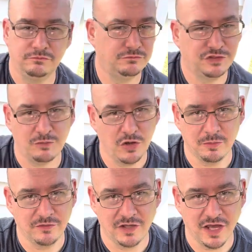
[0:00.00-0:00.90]
Smoke them
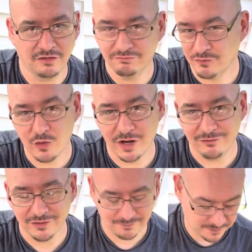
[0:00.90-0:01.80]
if you got them. Whatever.